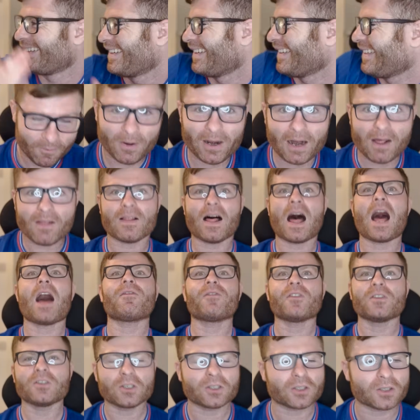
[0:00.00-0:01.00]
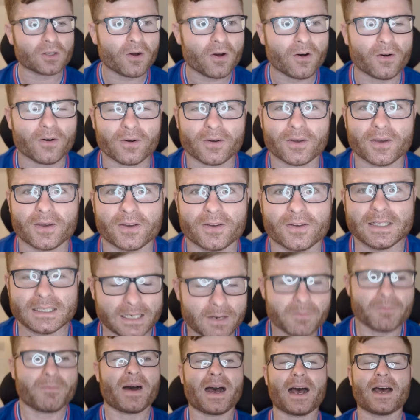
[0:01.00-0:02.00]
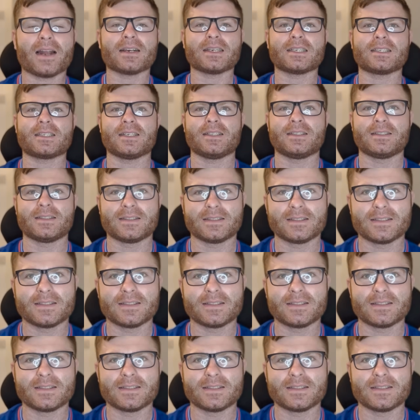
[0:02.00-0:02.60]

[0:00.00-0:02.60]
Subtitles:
We're a laughing stock. It's embarrassing.